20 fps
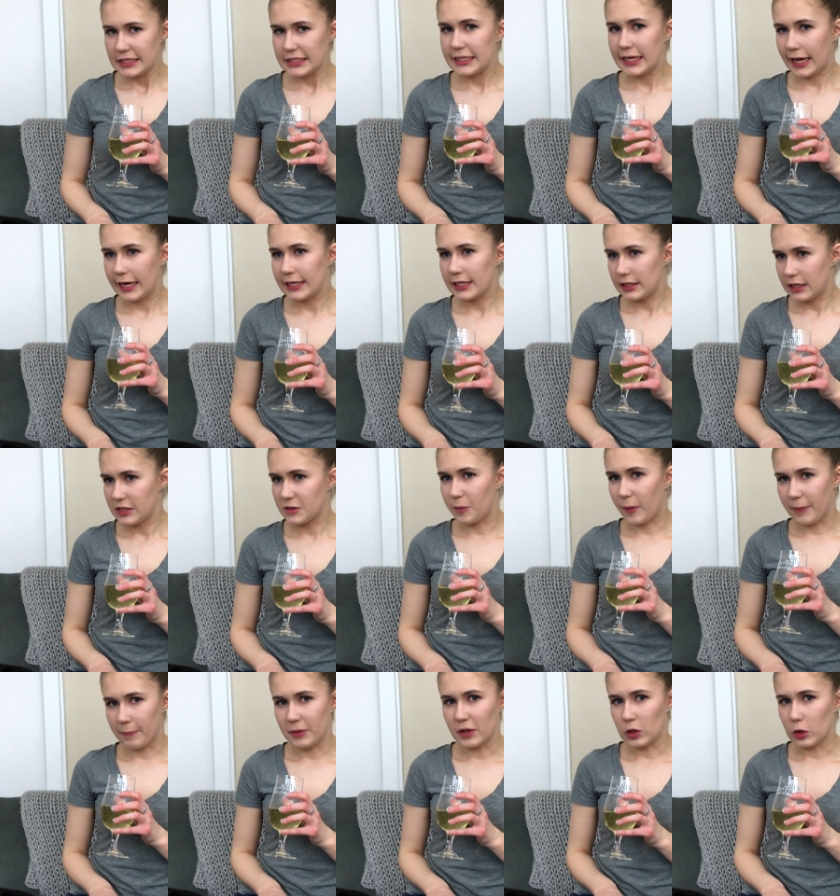Getting these
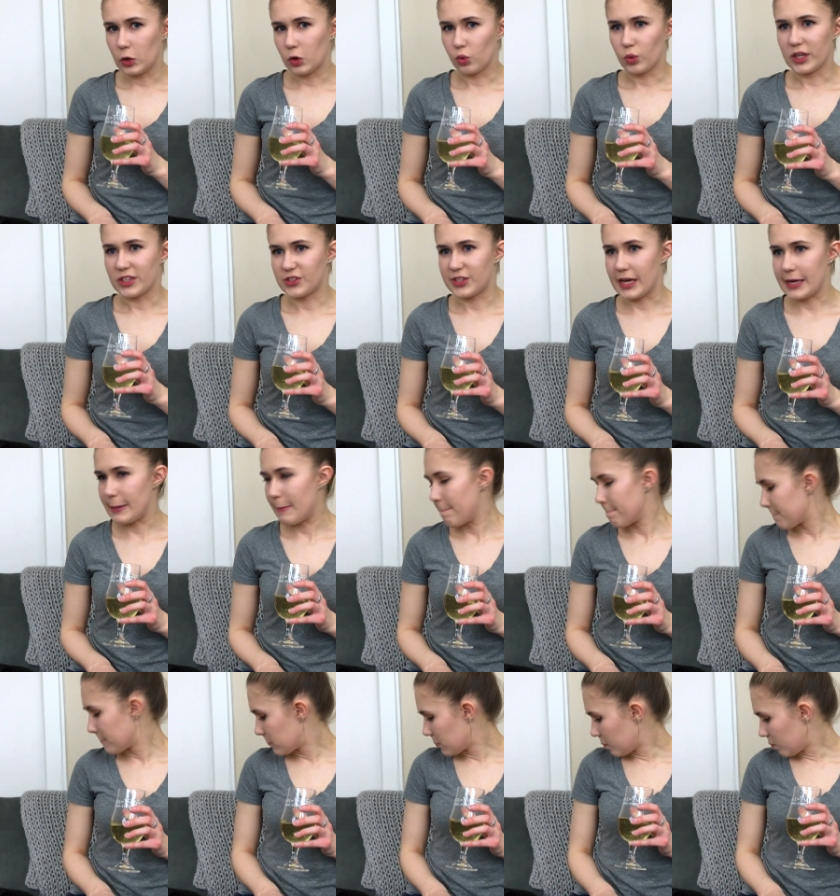might be a little risky.
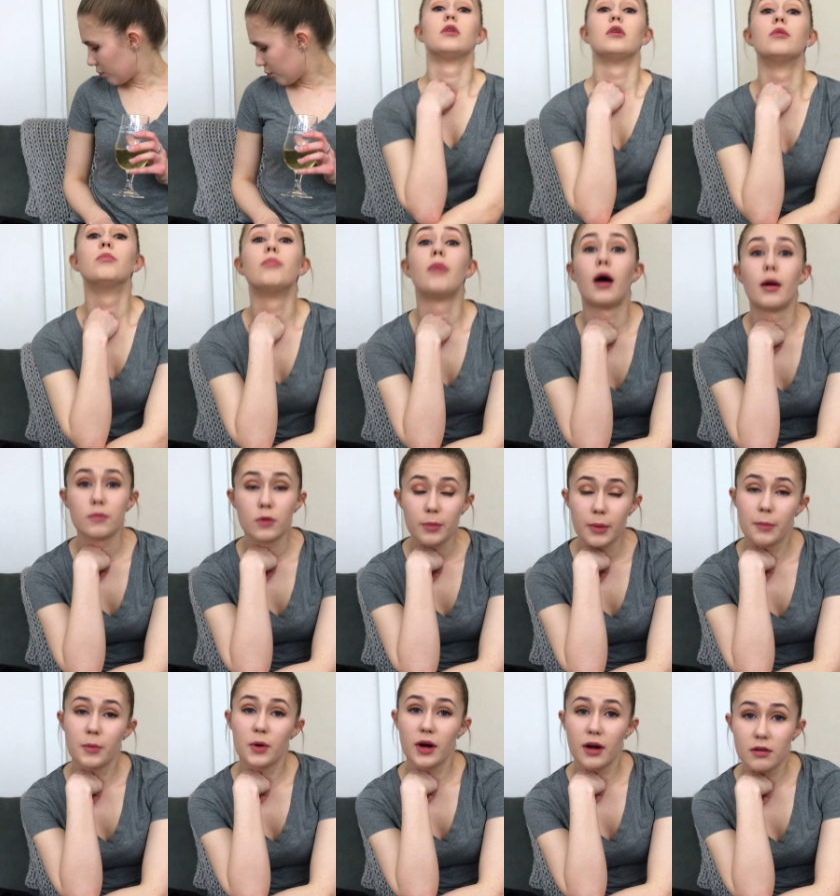Mom,
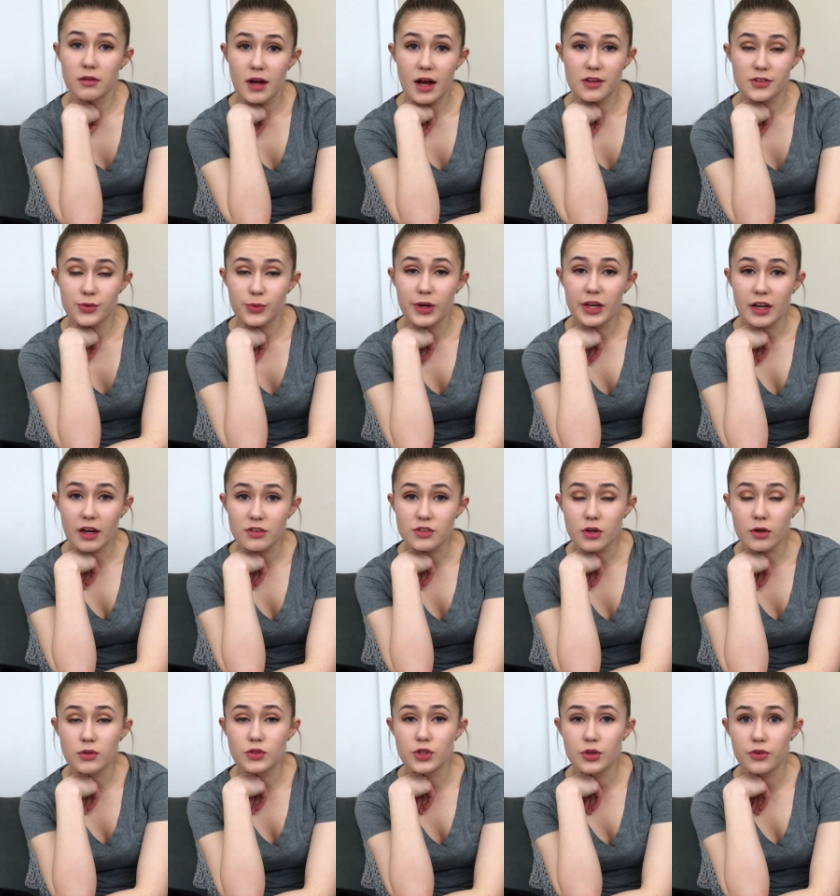remember how last week I
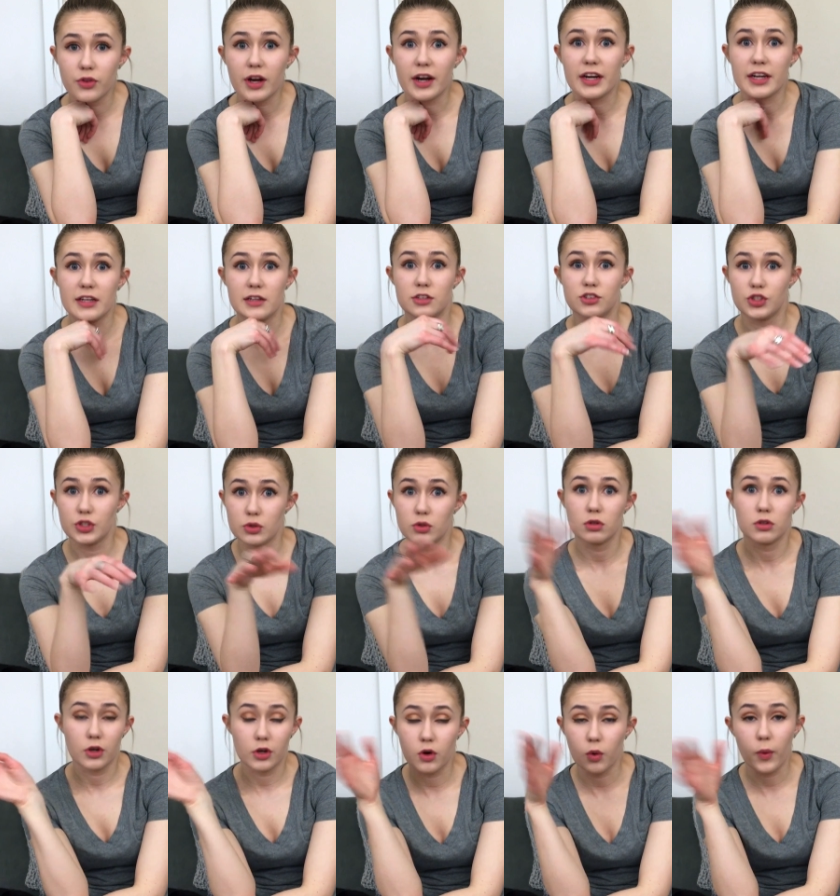told you that I needed you to
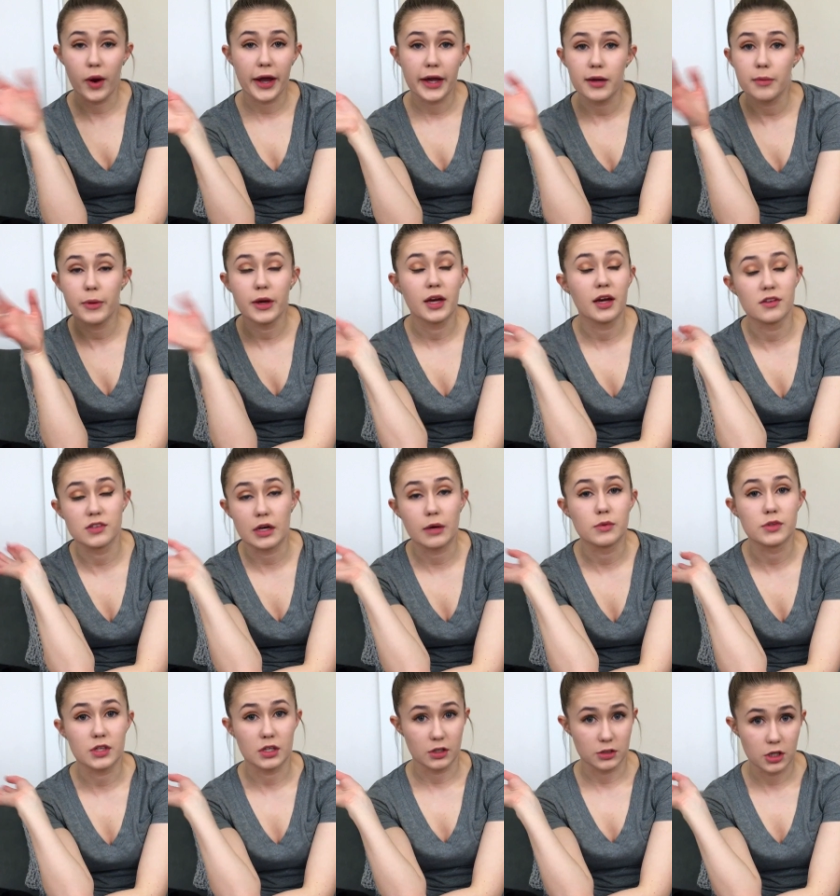look away because I
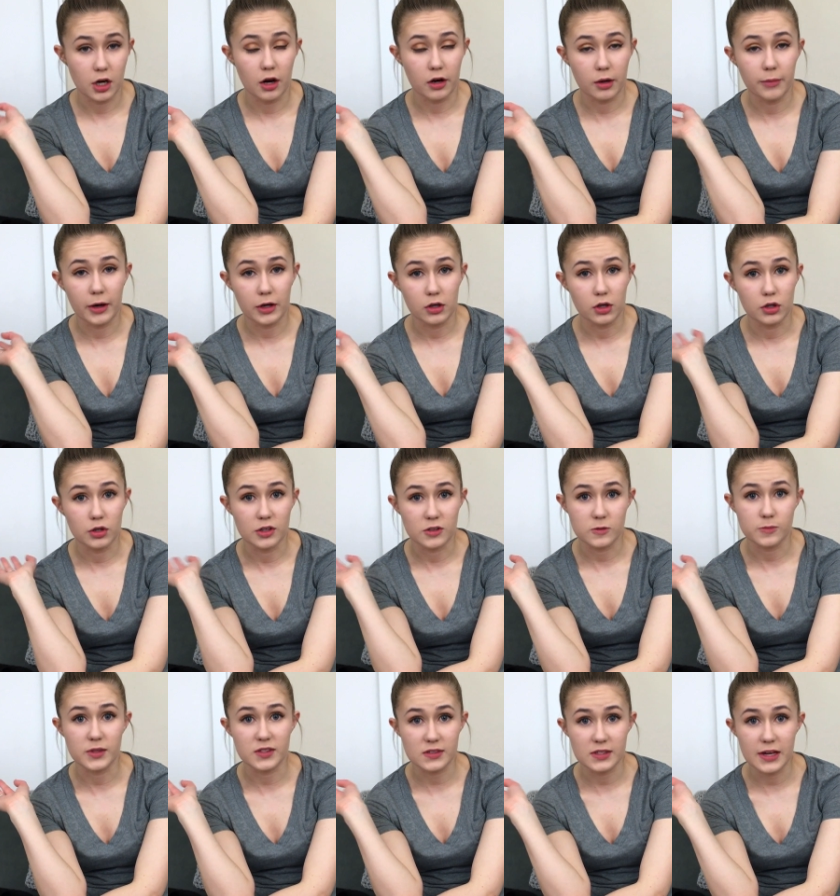was going to talk about your
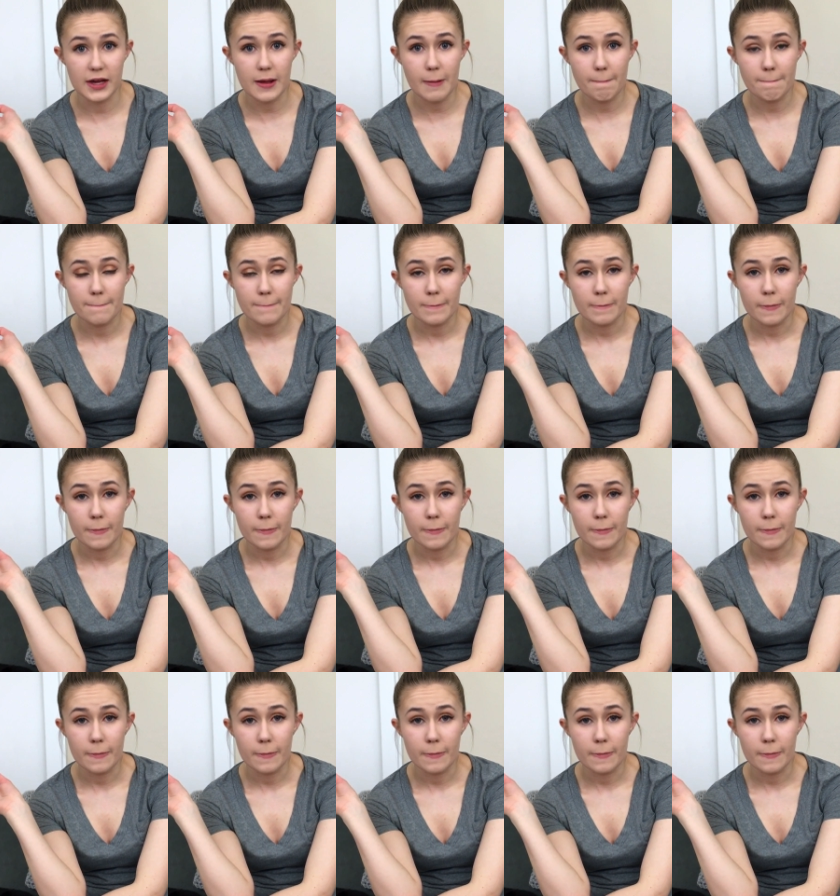Christmas knit?